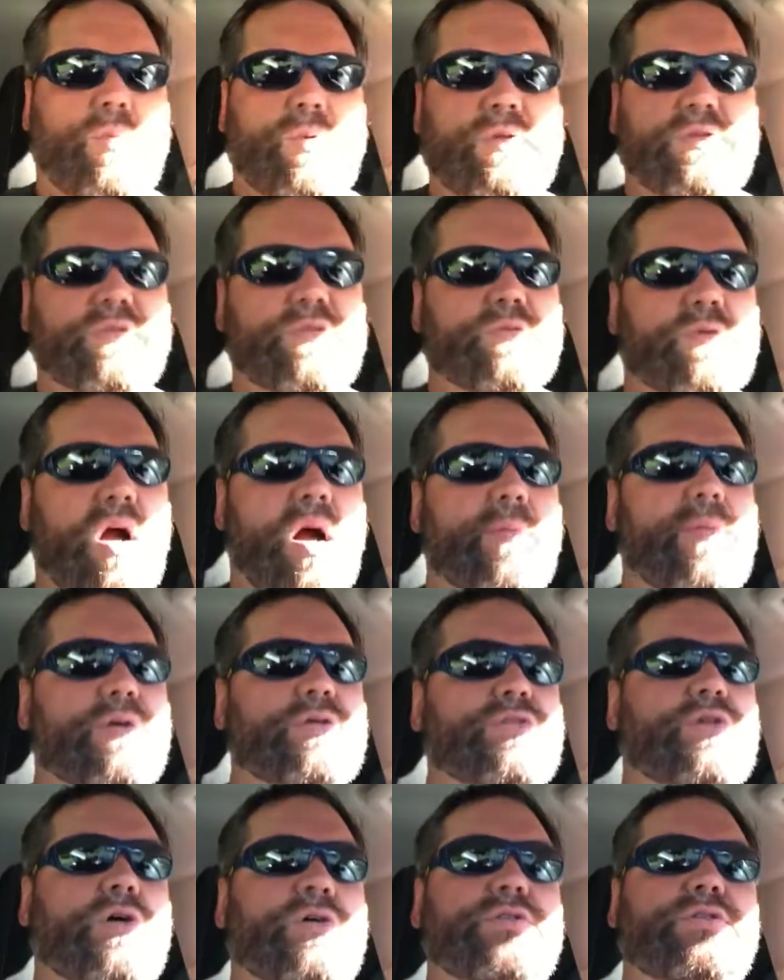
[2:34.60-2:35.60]
to Wilson
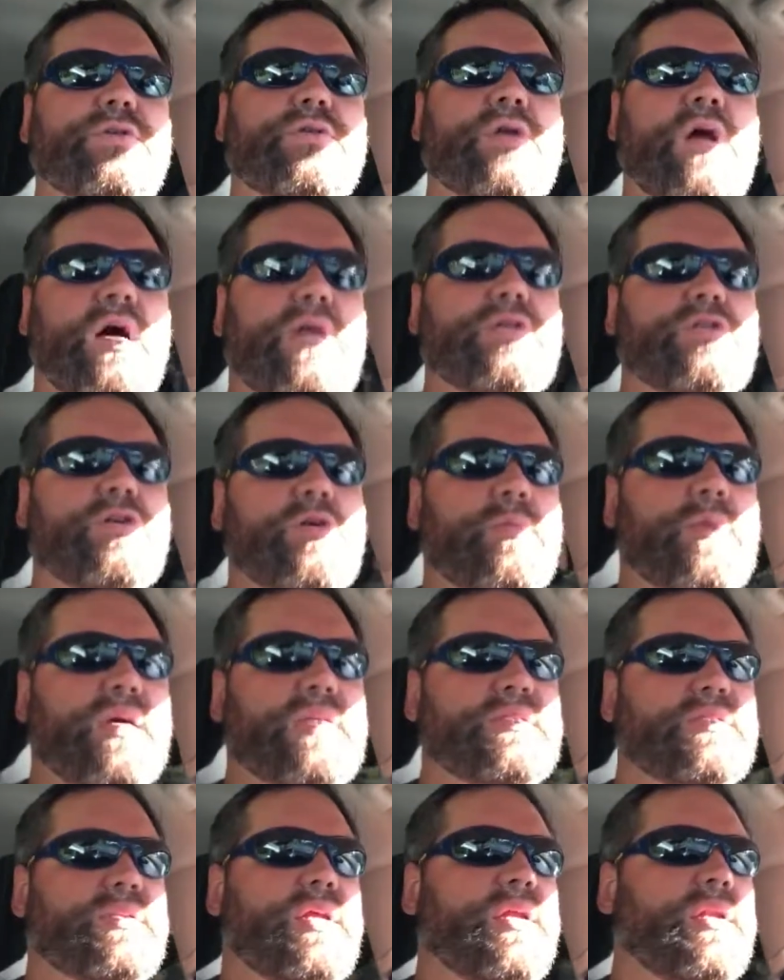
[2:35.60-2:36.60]
Ramos, also not
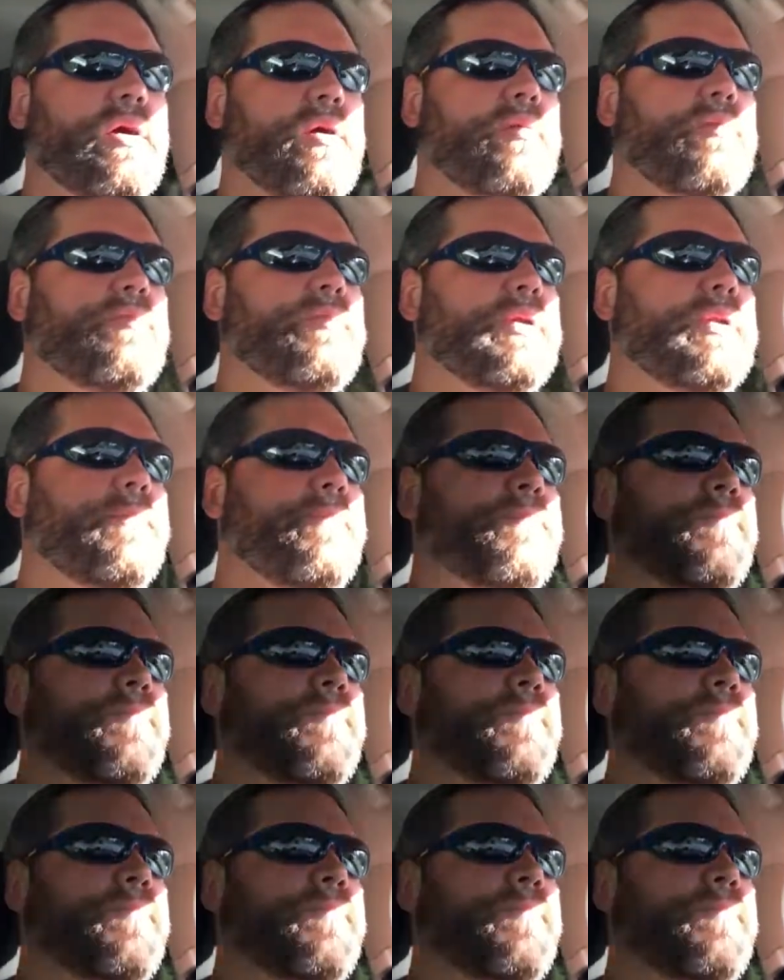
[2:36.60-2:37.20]
Tomas Nido, but